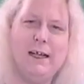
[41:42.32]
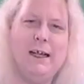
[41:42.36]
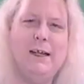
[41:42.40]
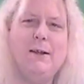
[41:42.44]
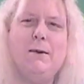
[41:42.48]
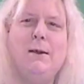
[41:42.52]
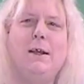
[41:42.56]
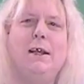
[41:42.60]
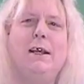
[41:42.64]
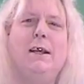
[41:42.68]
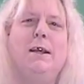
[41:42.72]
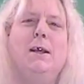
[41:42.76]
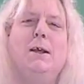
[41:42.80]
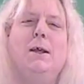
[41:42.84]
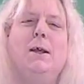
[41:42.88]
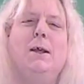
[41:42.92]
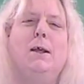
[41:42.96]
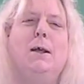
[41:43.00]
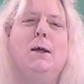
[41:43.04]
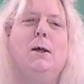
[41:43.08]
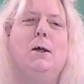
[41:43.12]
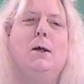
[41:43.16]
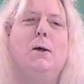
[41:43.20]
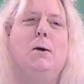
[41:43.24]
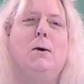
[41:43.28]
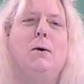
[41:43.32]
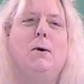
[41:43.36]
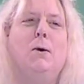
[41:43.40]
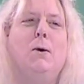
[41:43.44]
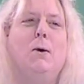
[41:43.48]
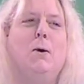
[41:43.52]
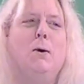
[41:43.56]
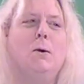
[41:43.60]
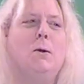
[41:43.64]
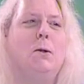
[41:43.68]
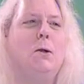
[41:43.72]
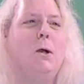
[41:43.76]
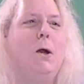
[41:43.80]
anyway.
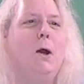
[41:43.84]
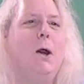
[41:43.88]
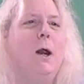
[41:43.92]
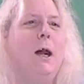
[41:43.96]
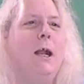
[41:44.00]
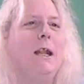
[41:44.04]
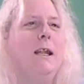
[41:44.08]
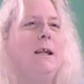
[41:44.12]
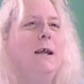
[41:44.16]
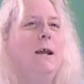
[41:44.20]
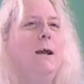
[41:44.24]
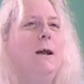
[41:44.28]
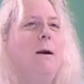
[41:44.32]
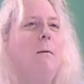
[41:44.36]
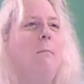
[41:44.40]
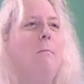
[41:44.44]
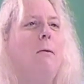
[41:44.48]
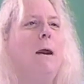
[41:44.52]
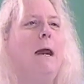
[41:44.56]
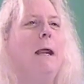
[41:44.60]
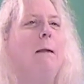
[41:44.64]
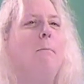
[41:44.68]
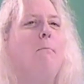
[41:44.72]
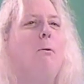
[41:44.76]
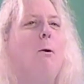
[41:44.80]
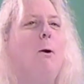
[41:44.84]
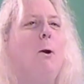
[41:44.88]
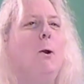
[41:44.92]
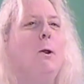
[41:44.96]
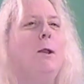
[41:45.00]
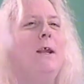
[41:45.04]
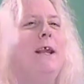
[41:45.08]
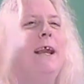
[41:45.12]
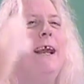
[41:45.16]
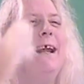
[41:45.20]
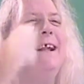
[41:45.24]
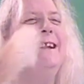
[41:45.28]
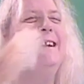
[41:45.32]
Oh God, pipe
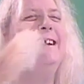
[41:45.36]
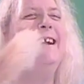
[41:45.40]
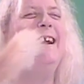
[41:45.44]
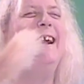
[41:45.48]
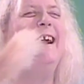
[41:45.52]
organ.